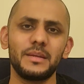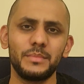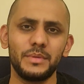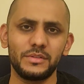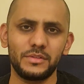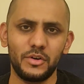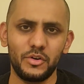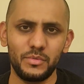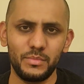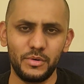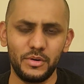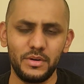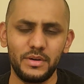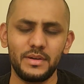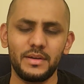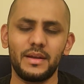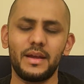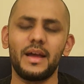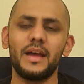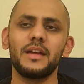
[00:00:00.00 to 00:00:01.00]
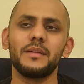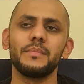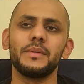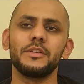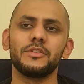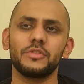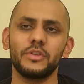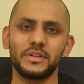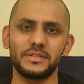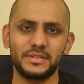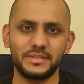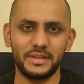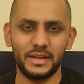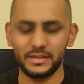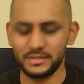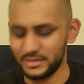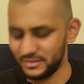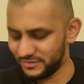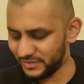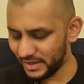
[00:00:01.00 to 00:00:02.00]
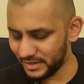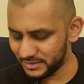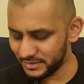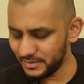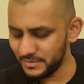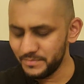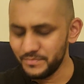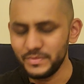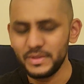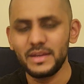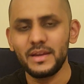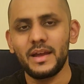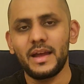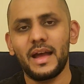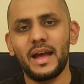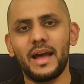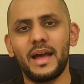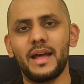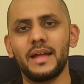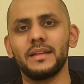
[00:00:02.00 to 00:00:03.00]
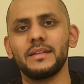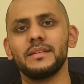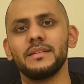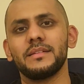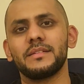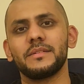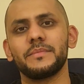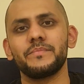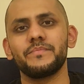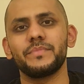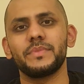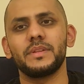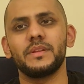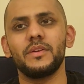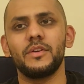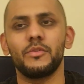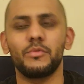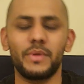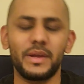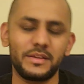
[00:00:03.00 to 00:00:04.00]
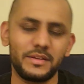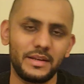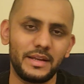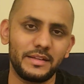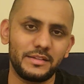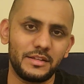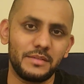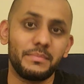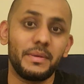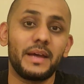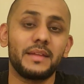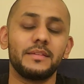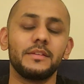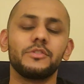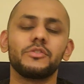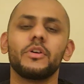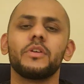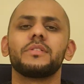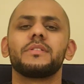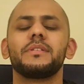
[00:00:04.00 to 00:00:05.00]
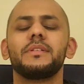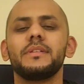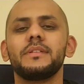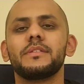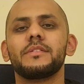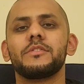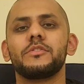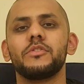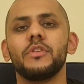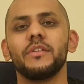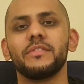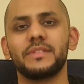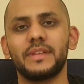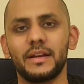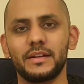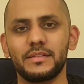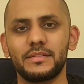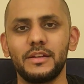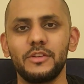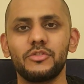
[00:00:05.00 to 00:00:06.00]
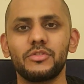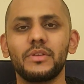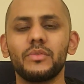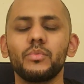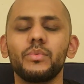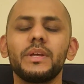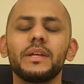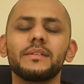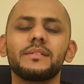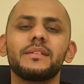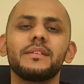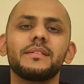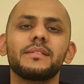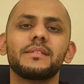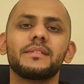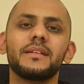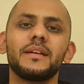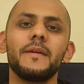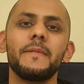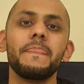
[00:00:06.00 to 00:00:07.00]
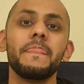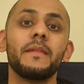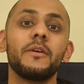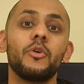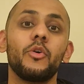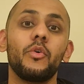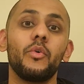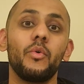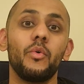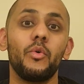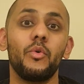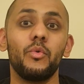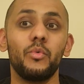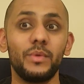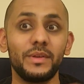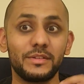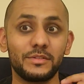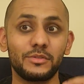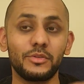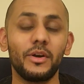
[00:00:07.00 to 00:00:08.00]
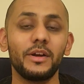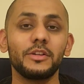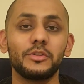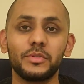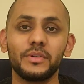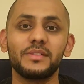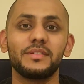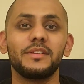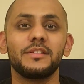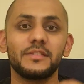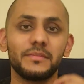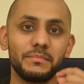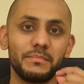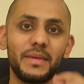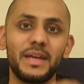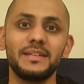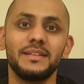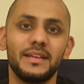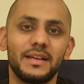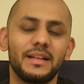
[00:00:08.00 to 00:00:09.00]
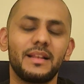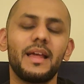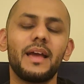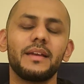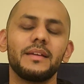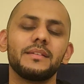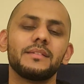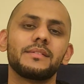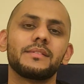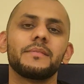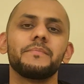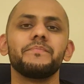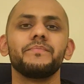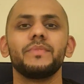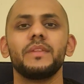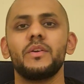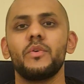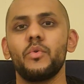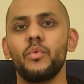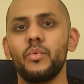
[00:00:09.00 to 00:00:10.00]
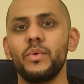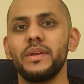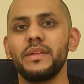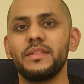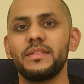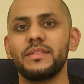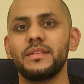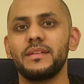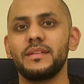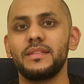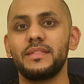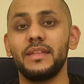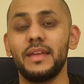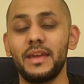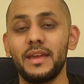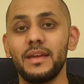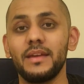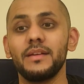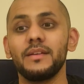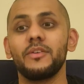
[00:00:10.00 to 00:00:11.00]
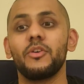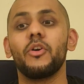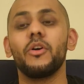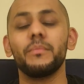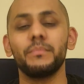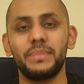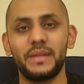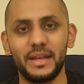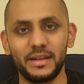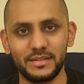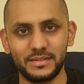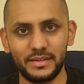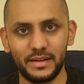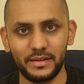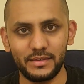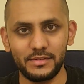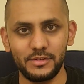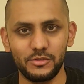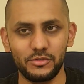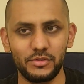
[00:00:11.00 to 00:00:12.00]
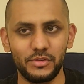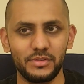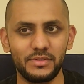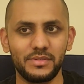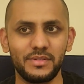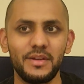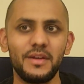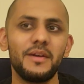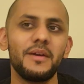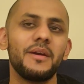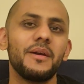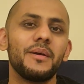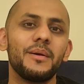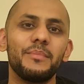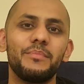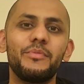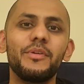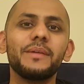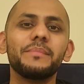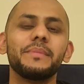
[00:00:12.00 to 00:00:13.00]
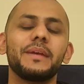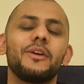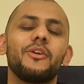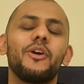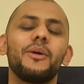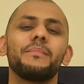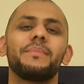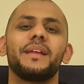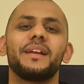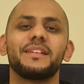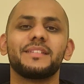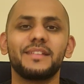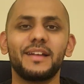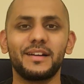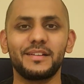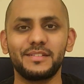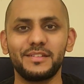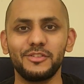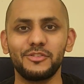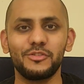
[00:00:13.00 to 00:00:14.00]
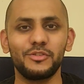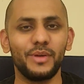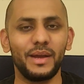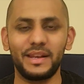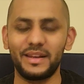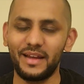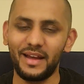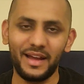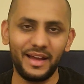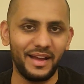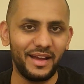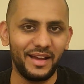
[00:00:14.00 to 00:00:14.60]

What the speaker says: name is Omar. I am a chartered tax advisor and regulated by the Chartered Institute of Taxation. We're starting to assist many clients with their complex tax issues. Bring me a complex tax issue and